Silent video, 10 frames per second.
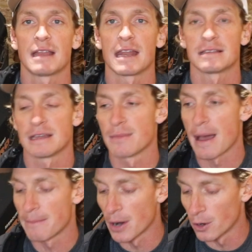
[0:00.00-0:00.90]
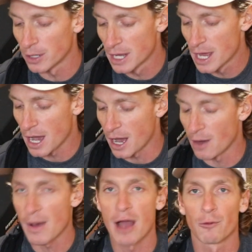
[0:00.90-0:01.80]
that is in my boat.
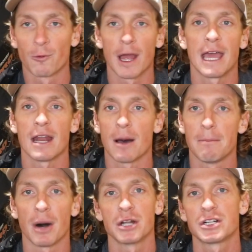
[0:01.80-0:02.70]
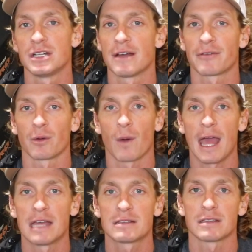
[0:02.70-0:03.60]
I rig it a bunch of different
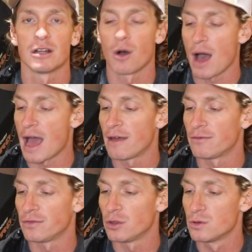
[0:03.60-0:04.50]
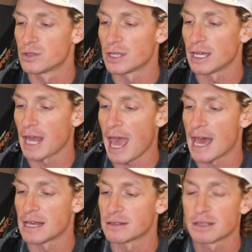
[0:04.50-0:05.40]
ways. You know, I've used it
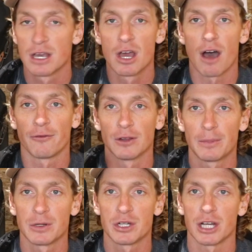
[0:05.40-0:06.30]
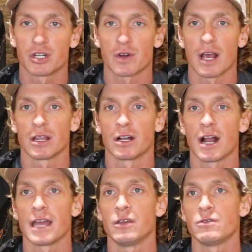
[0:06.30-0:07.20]
as a flipping jig trailer.
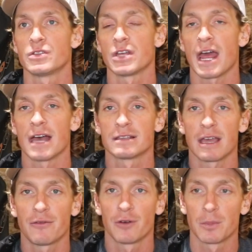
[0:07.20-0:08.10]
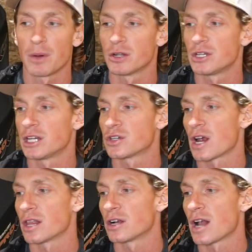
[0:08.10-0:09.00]
I use it as a football jig
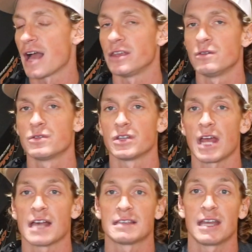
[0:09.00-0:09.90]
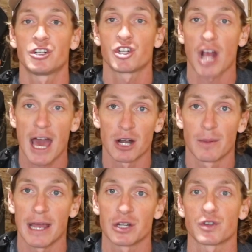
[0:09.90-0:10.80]
trailer. I use it as a
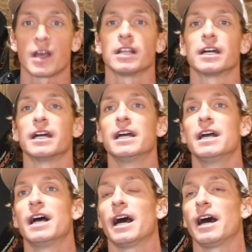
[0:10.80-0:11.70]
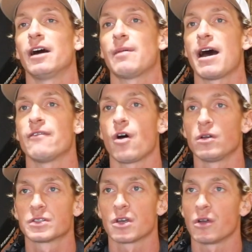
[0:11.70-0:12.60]
chatterbait trailer. I've
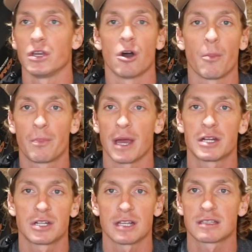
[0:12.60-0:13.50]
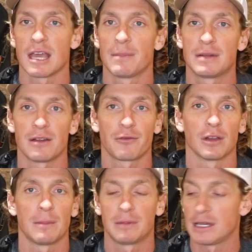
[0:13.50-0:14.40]
also, you know, pitched it, skipped it,
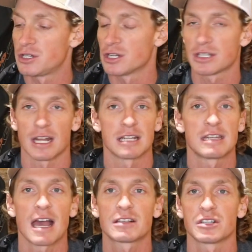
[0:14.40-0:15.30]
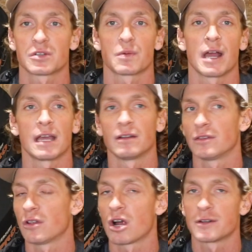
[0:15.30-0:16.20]
flipped it just on a Texas rig.
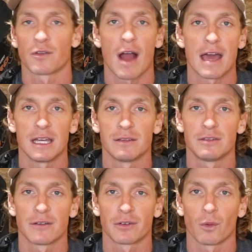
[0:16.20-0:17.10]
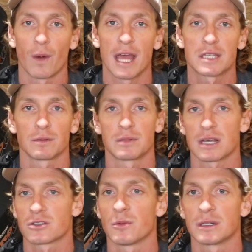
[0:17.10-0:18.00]
Large variety of different weights from
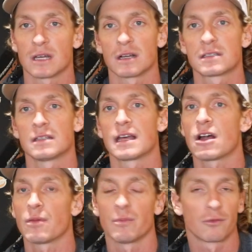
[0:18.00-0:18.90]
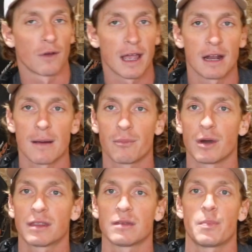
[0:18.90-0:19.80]
Texoma tungsten that I'll rig it up
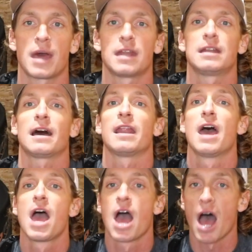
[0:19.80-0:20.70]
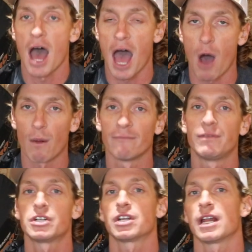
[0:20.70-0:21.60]
with depending on how I'm
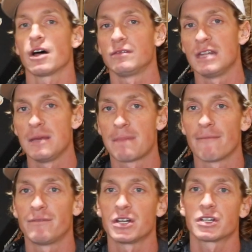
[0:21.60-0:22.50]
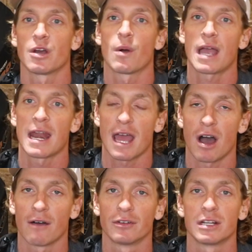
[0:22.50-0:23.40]
fishing it, how deep I'm fishing it, what kind of
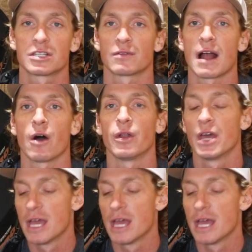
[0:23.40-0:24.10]
cover it's around.